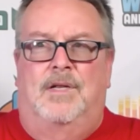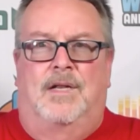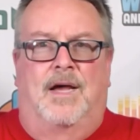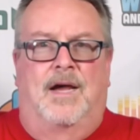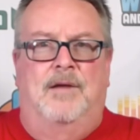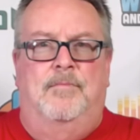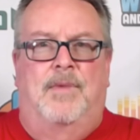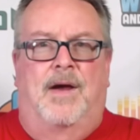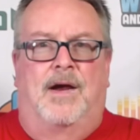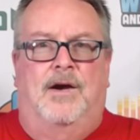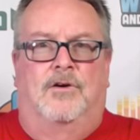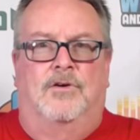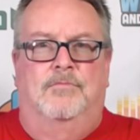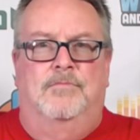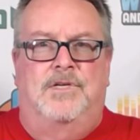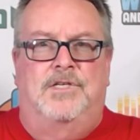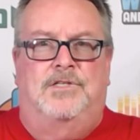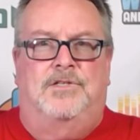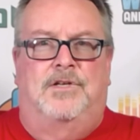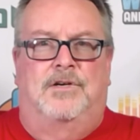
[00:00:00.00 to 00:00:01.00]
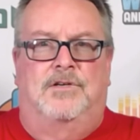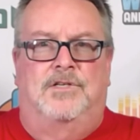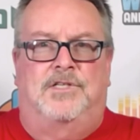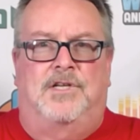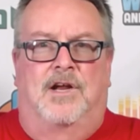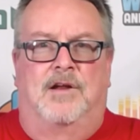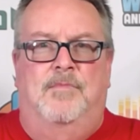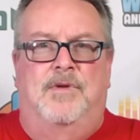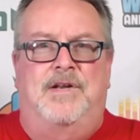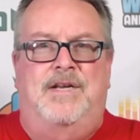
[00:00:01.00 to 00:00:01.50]
Linebacker missed their
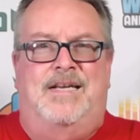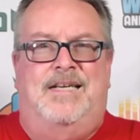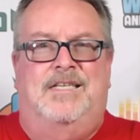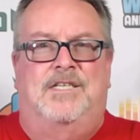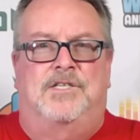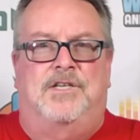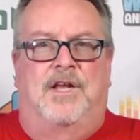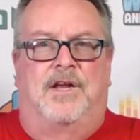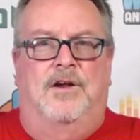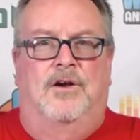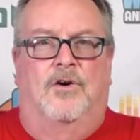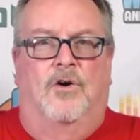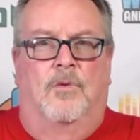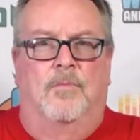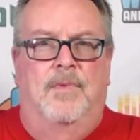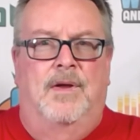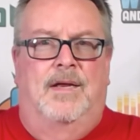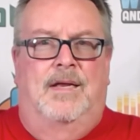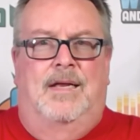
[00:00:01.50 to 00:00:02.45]
assignment, didn't stay home,